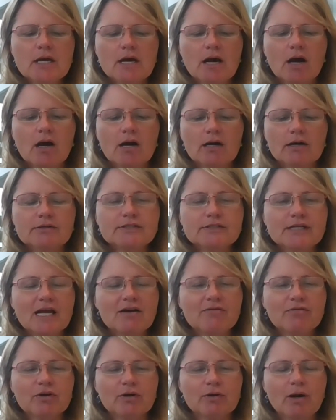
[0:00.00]
our
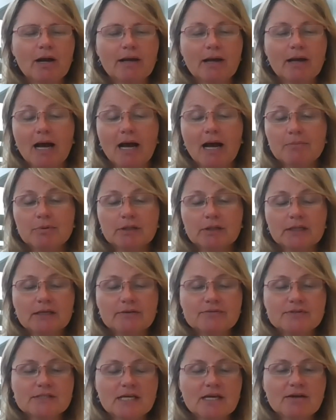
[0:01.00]
staff are, I
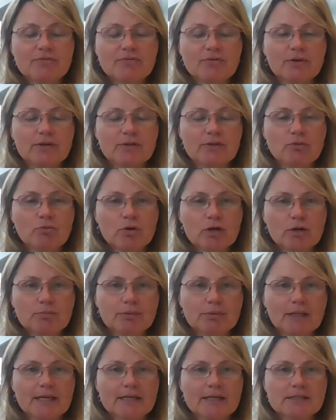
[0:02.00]
believe, safer in the
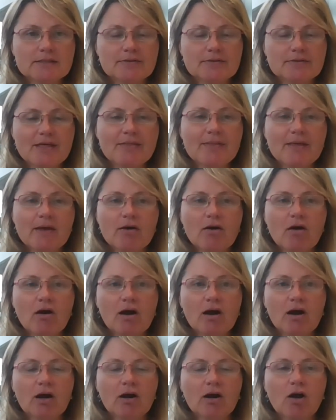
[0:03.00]
workplace than they
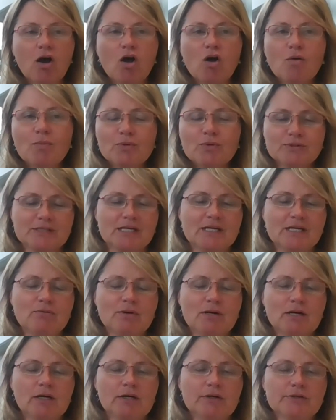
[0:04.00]
are almost
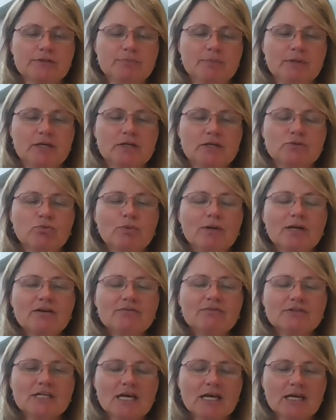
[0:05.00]
anywhere else, because we
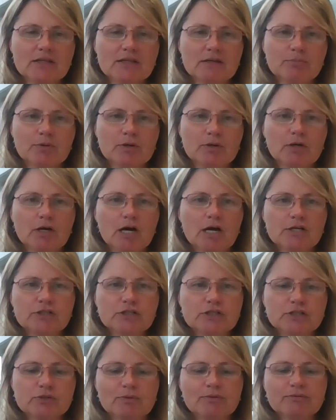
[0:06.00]
have taken the
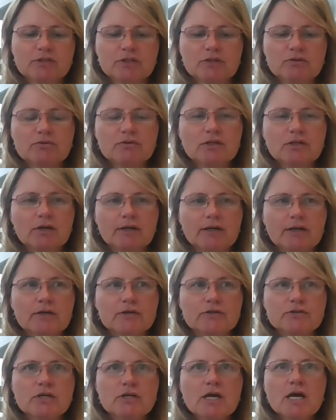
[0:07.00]
precautions, we've tuned our
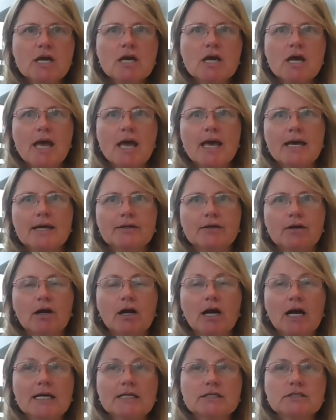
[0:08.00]
ears and our
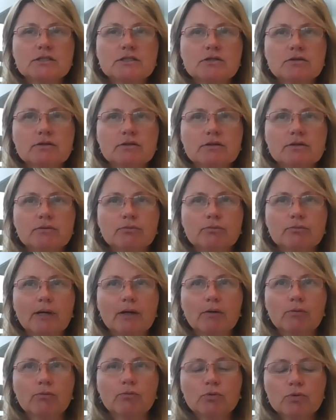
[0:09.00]
eyes to the
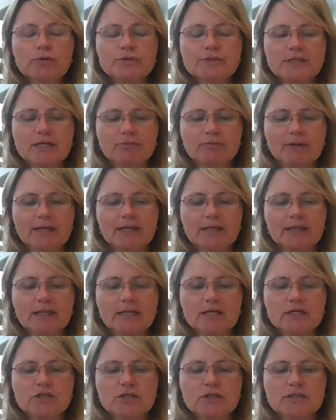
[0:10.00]
rules and
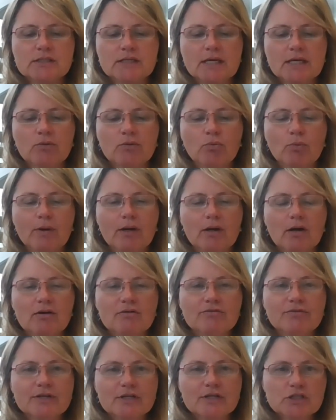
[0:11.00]
regulations, and we
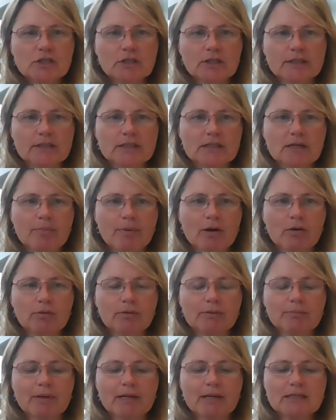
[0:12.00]
are vigilant about
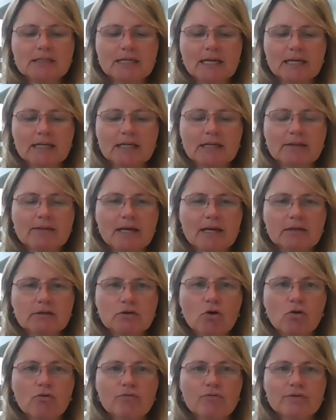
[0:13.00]
maintaining that
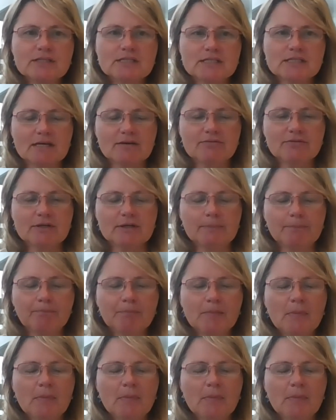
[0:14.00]
COVID safety.